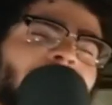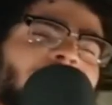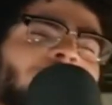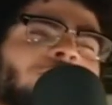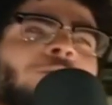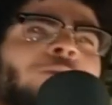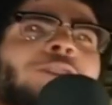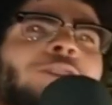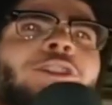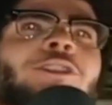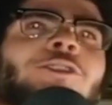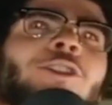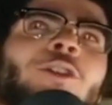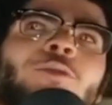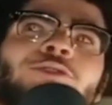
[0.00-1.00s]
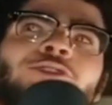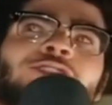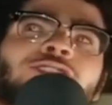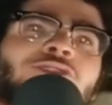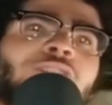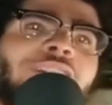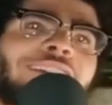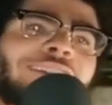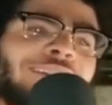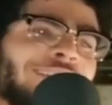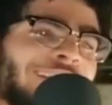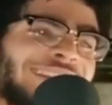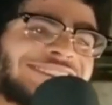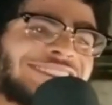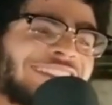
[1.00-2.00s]
Doing it on your own strength.
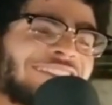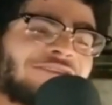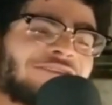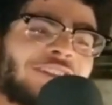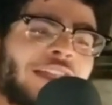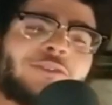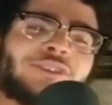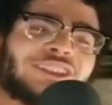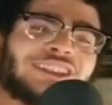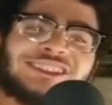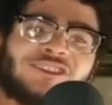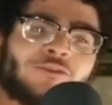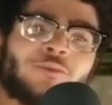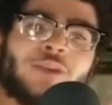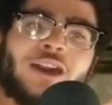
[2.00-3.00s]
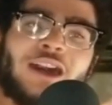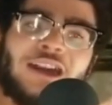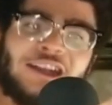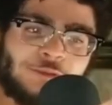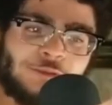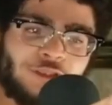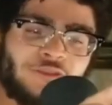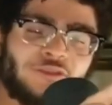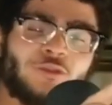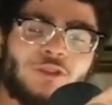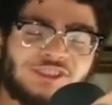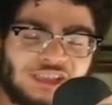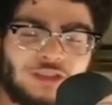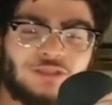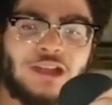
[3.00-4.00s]
That's not even. I don't think that's even possible for you. Of
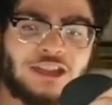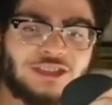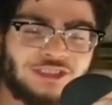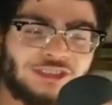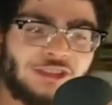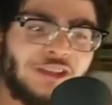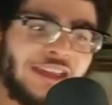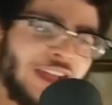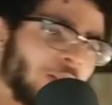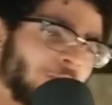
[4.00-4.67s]
course, Inuyasha is going to help